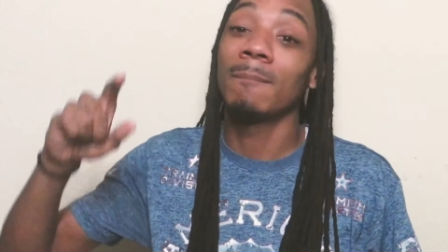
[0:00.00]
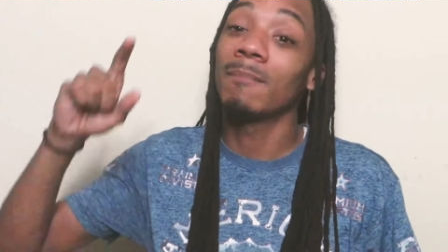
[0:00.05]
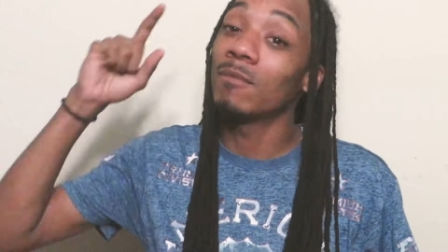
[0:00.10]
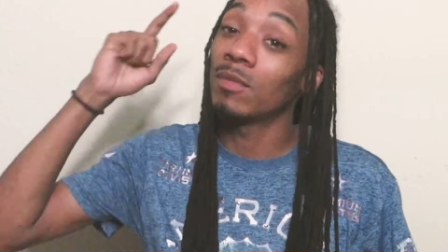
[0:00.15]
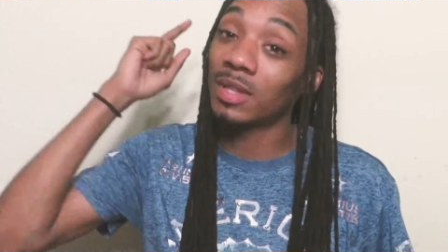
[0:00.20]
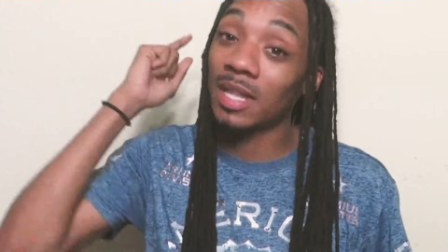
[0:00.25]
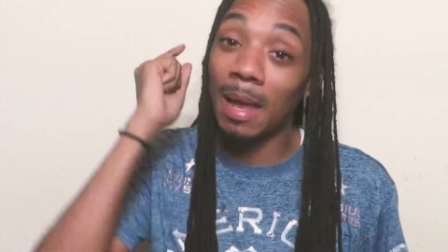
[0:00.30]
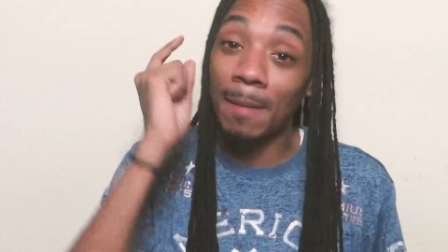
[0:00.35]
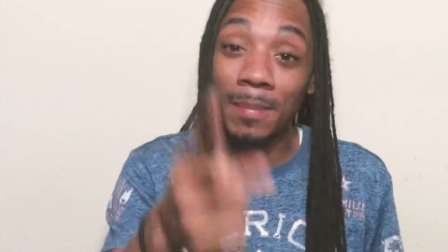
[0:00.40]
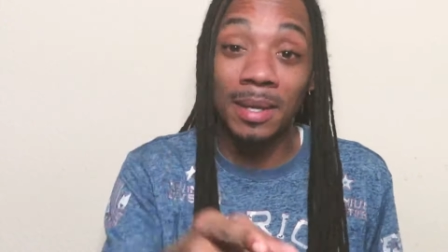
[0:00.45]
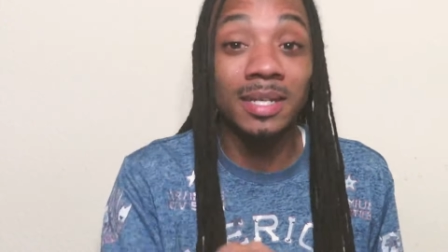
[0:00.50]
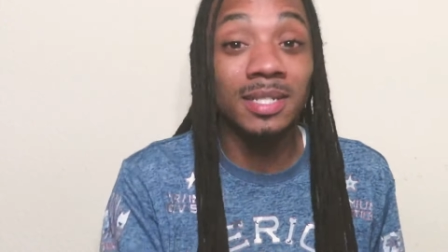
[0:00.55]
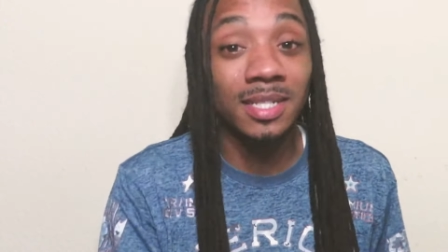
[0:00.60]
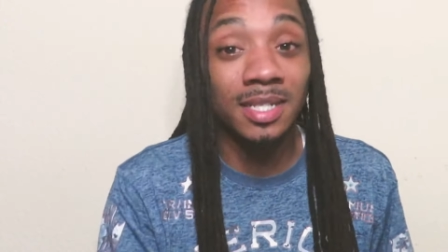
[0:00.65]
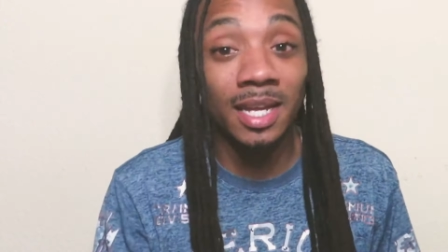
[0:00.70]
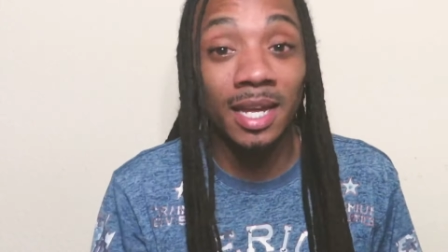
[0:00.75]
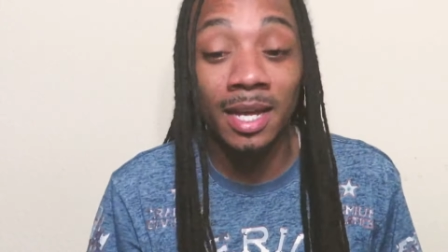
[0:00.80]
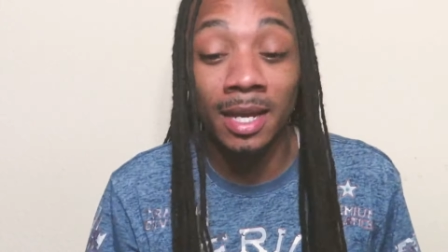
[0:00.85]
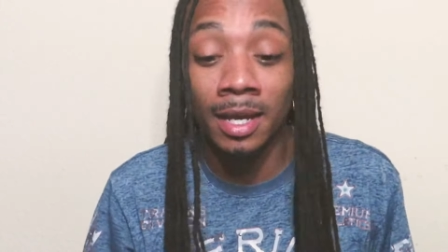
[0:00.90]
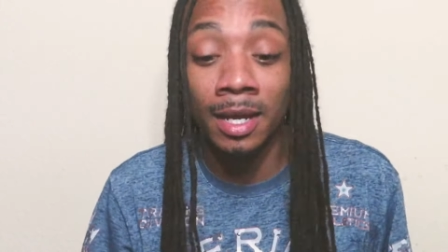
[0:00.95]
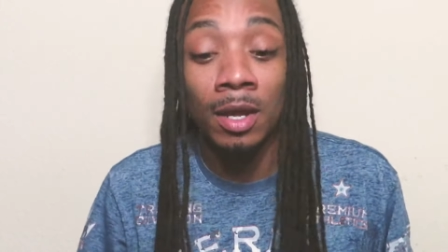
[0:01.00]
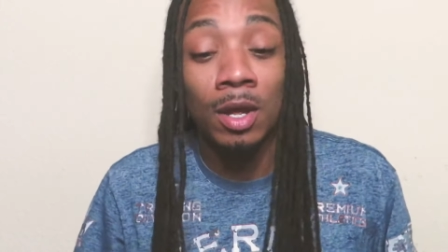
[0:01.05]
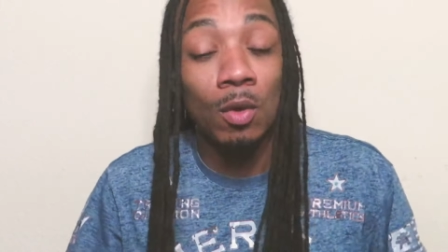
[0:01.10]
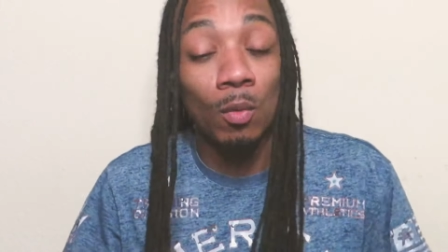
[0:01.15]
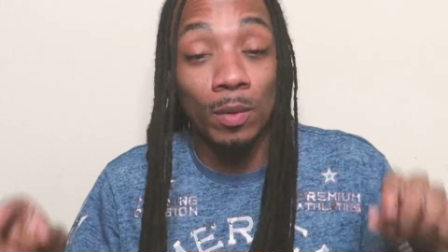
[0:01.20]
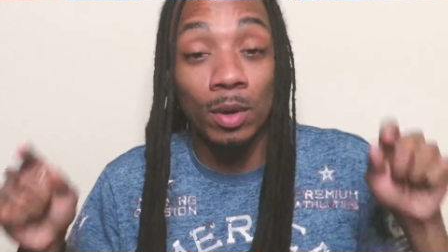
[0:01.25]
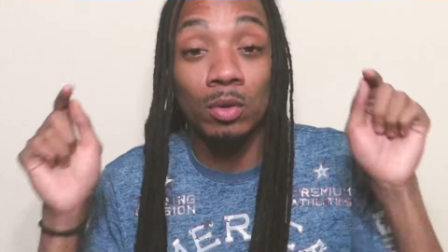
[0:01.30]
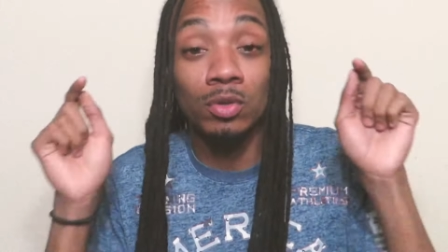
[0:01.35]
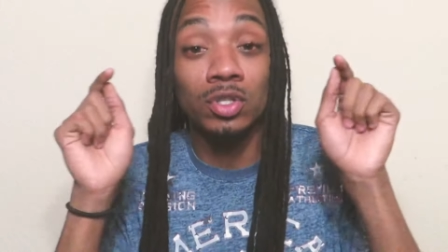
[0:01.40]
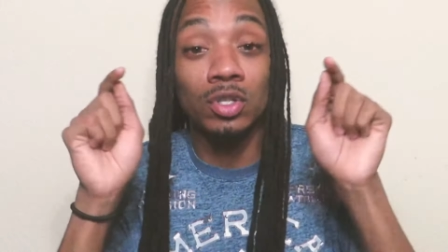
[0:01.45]
that being said, we're
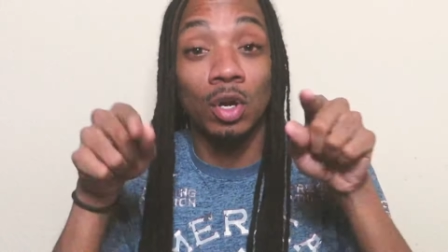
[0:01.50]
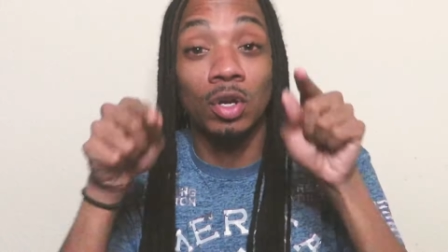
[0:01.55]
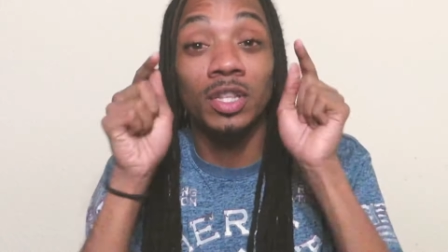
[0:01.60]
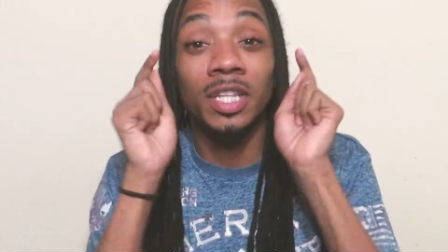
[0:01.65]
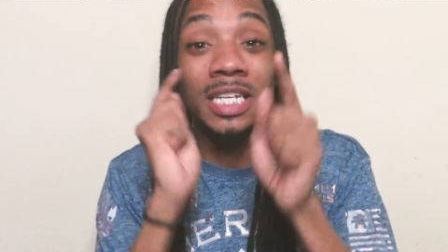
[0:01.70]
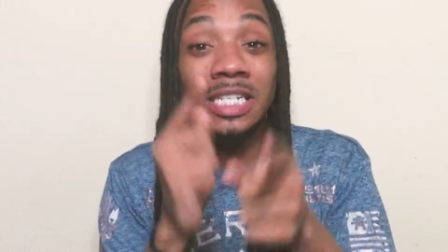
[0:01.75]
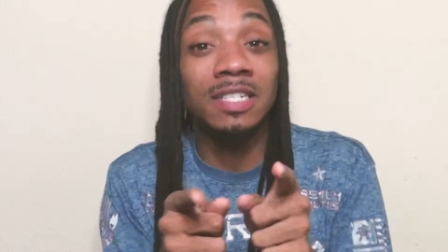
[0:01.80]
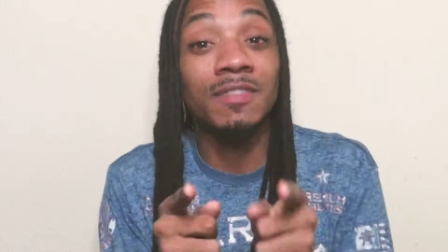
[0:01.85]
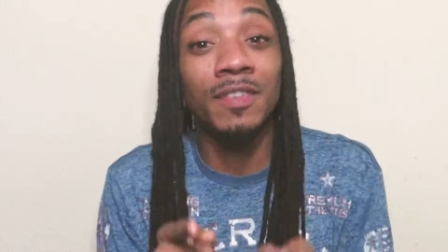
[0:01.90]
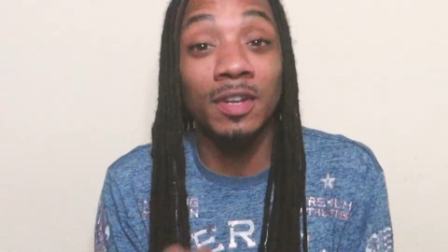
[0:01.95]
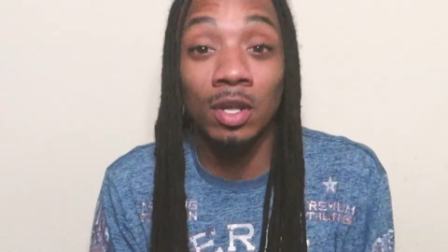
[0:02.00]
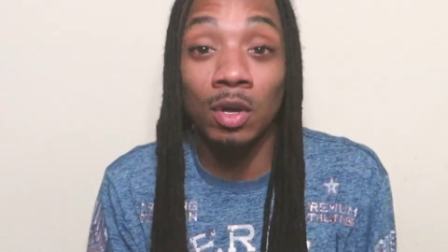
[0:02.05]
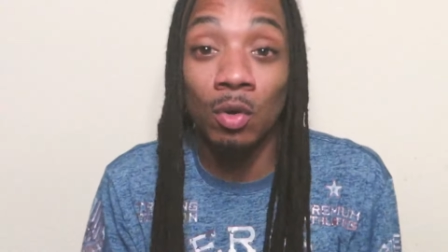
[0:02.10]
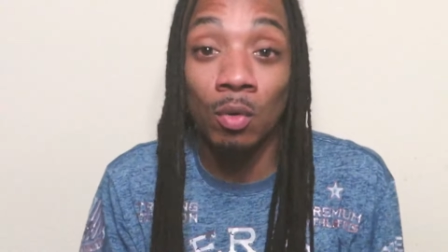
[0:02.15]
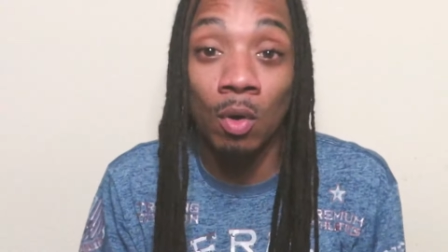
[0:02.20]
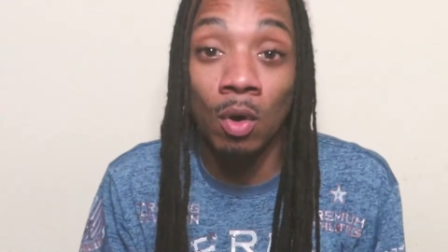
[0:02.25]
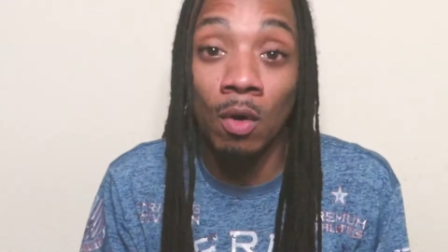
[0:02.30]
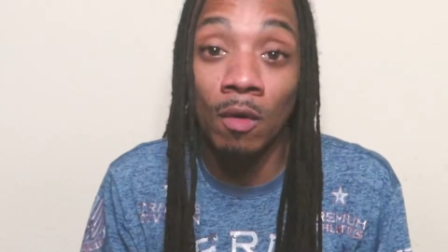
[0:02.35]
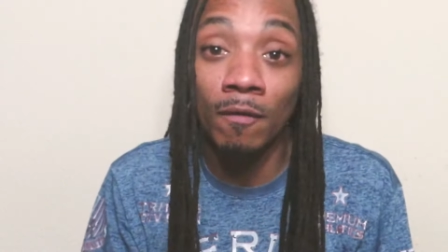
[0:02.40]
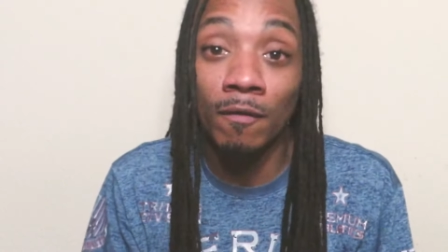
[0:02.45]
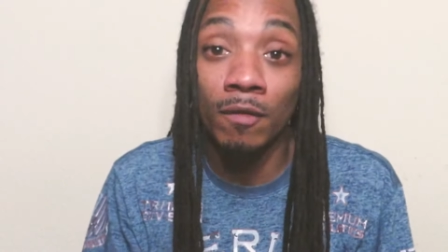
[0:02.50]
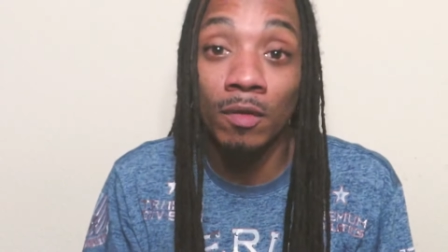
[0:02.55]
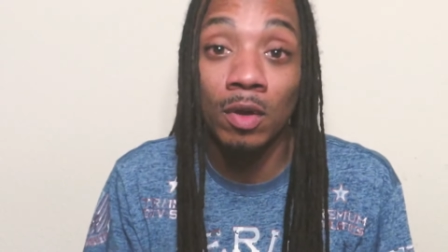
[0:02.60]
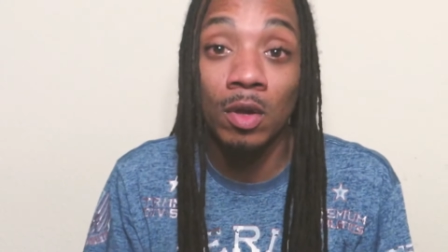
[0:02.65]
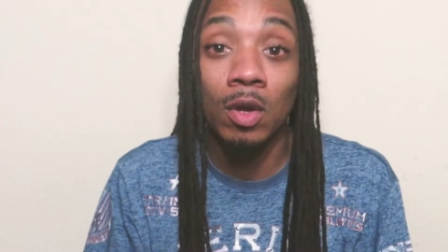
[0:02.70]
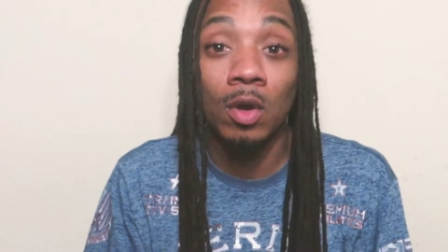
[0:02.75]
gonna start this video off